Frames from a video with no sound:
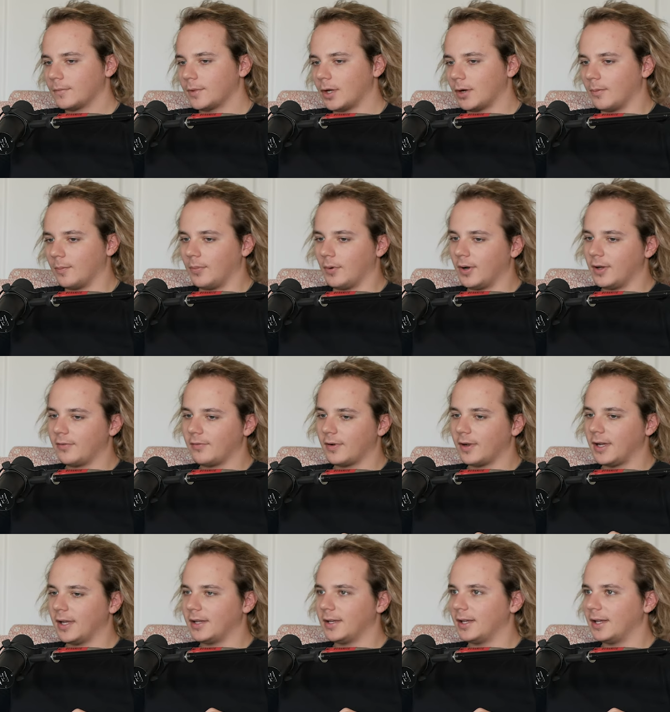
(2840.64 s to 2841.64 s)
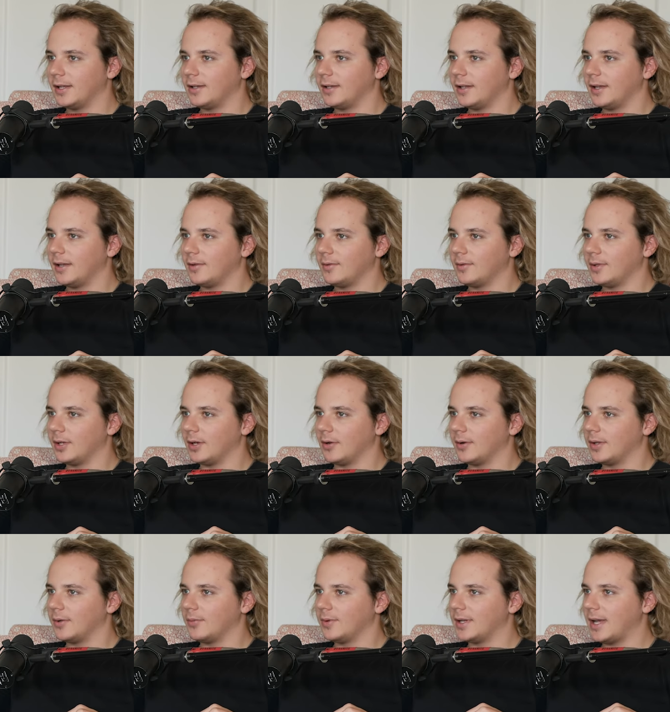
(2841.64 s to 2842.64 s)
her boyfriend had you know
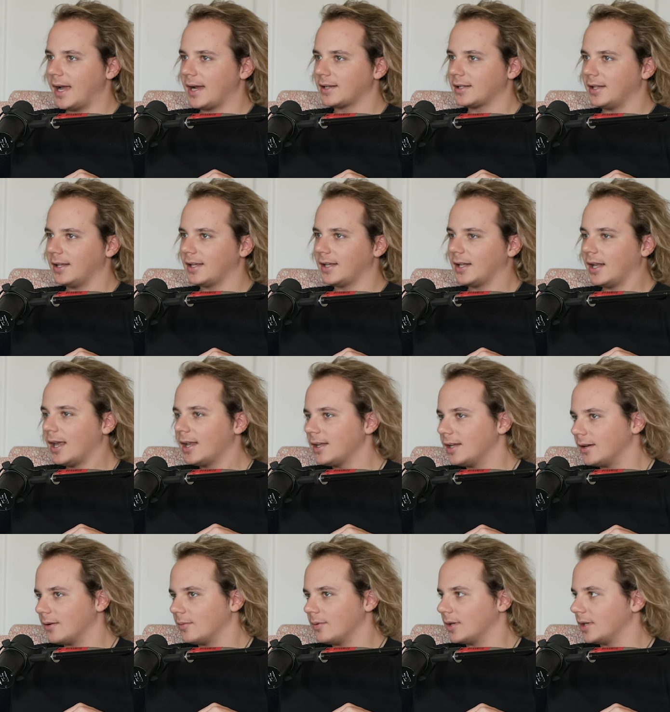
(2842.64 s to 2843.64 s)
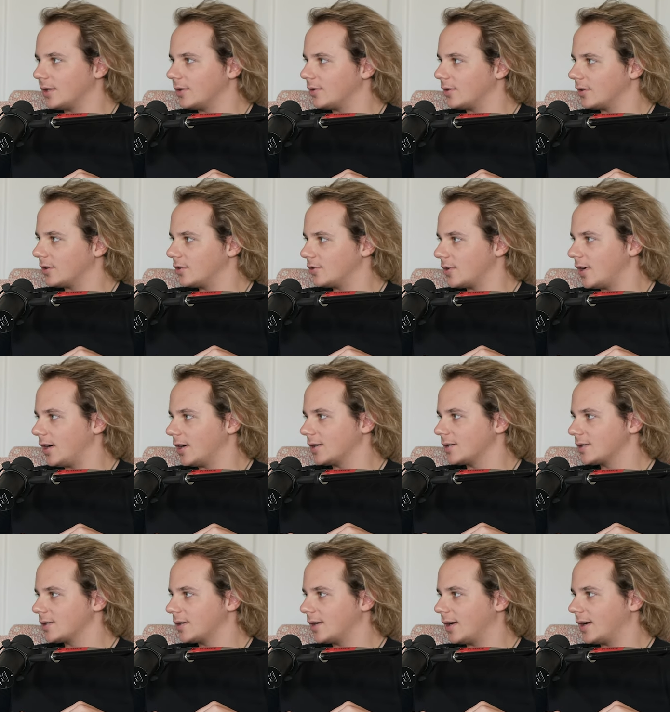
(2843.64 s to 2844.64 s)
he would act like an idiot when he took
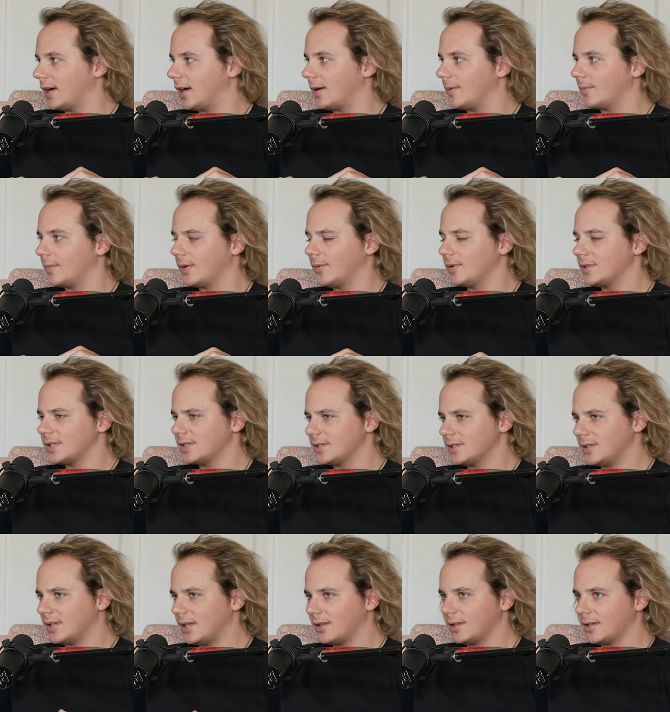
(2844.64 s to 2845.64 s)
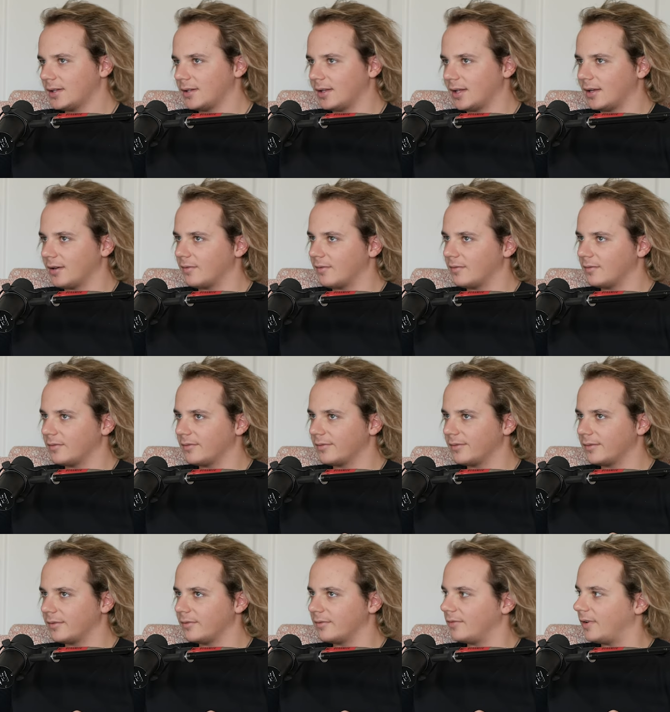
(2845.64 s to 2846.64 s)
drugs. Um, it was nothing like
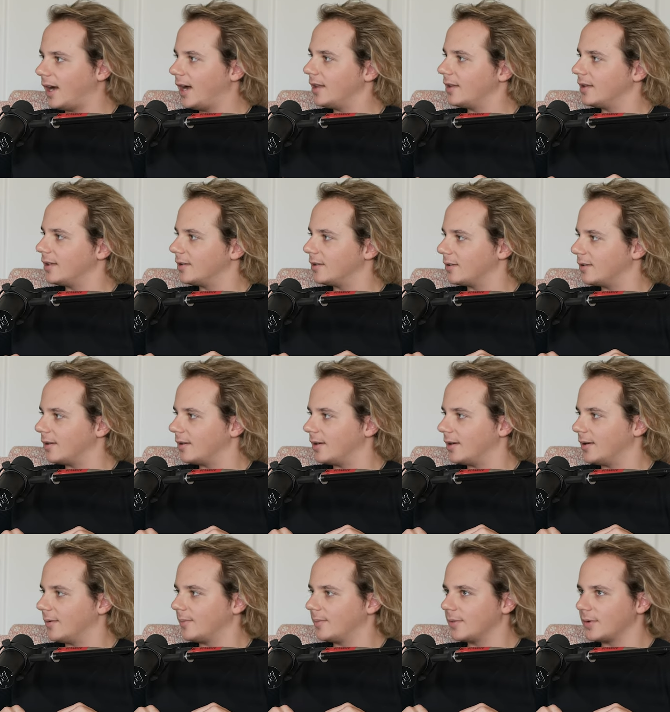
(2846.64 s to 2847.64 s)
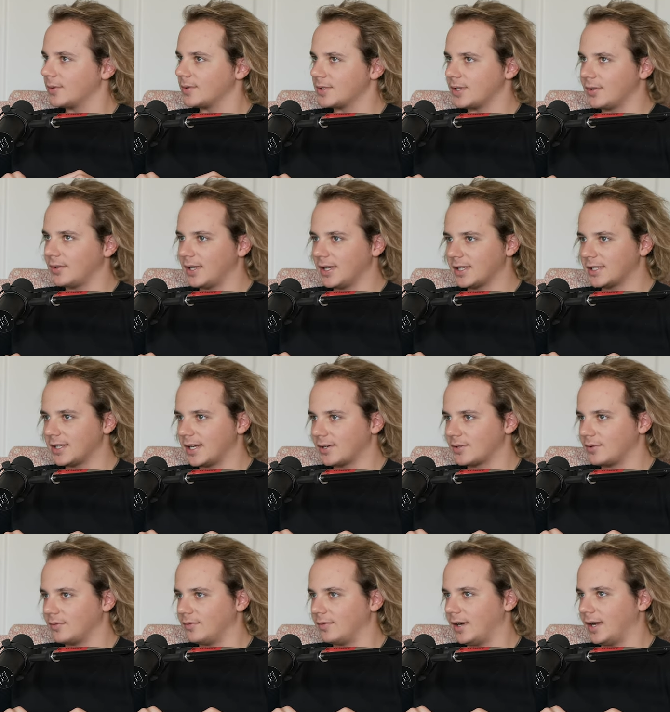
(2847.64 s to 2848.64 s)
violent. Um, there was no like
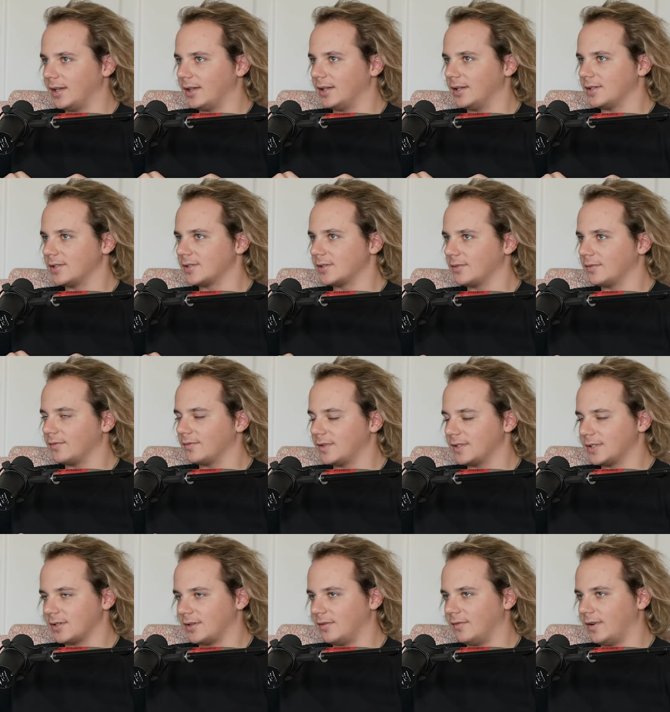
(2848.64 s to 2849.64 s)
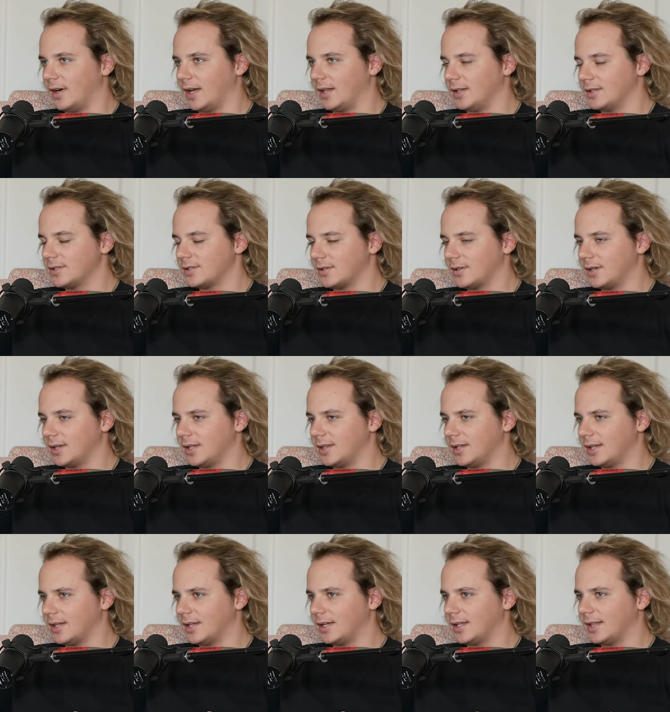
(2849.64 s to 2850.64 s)
sexual violence or physical violence or
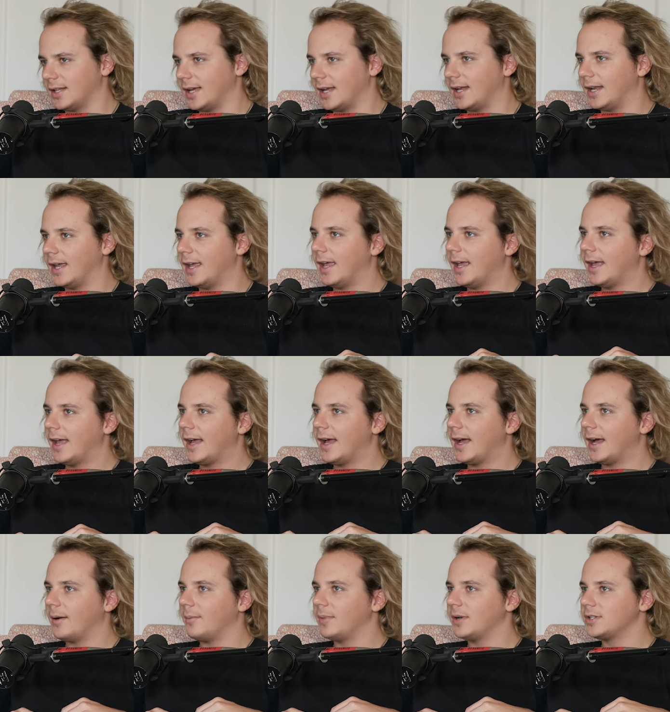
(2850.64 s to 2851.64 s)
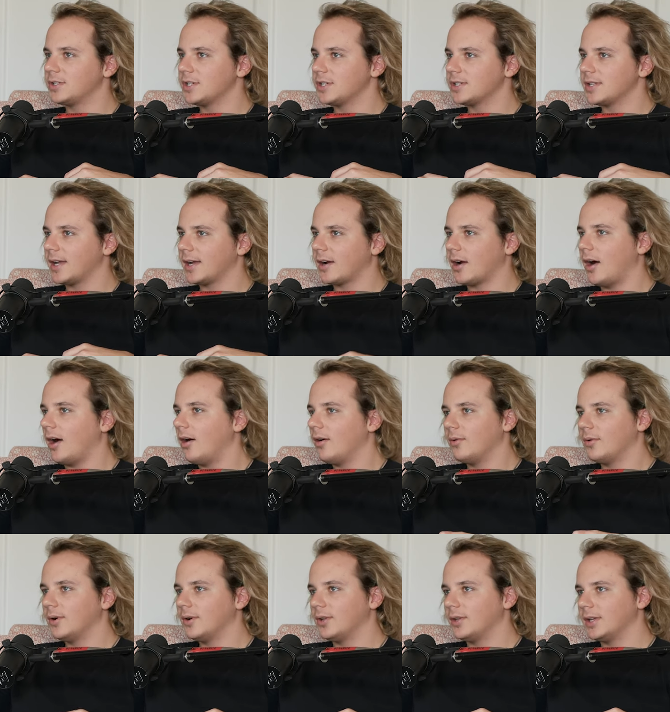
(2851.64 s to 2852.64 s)
anything like that. Um, but she's like, oh
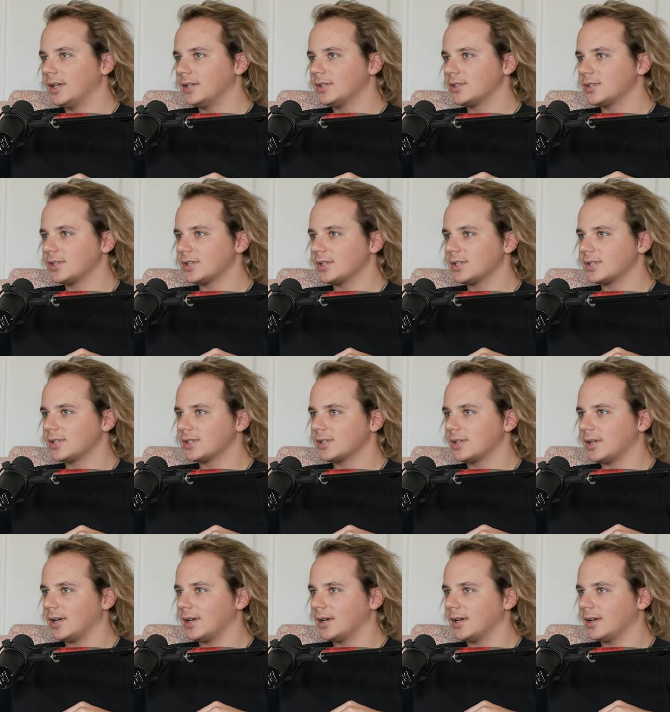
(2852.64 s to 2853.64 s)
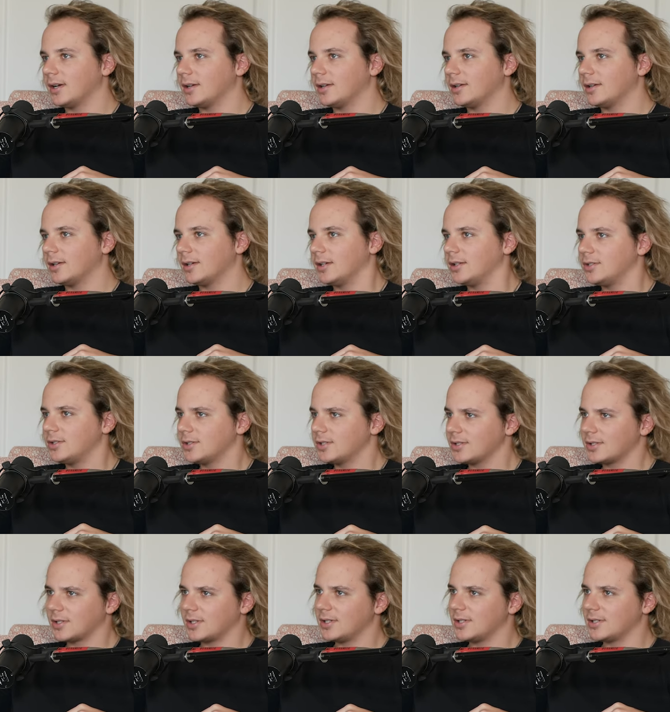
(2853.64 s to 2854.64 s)
well, it's just uh, it's
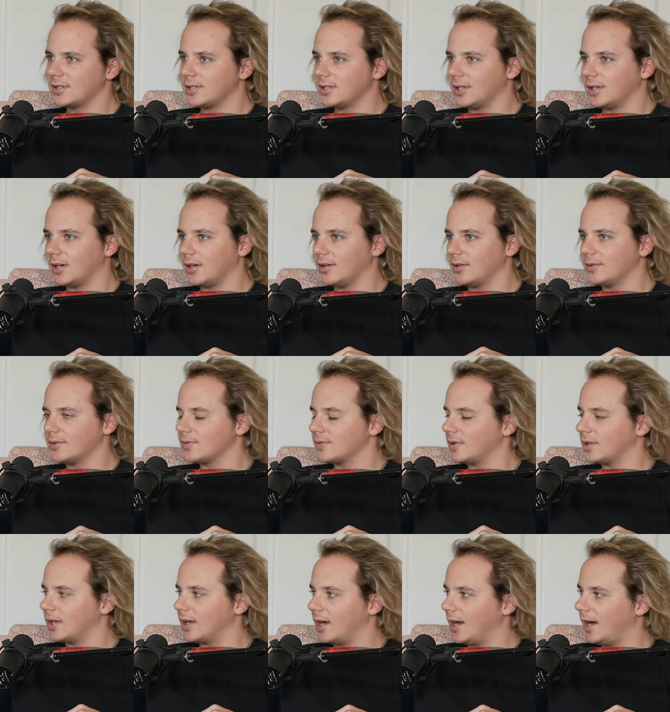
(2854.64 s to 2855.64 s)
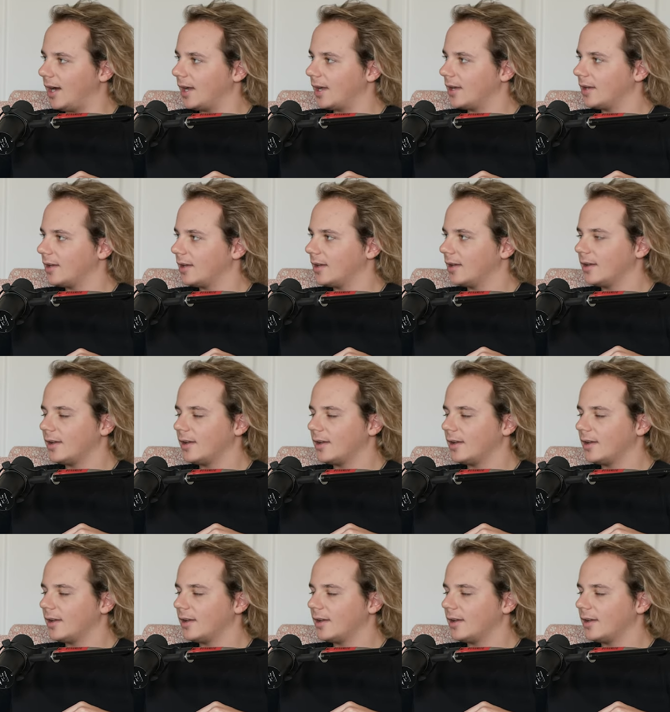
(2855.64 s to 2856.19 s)
just because, you know, he was really high.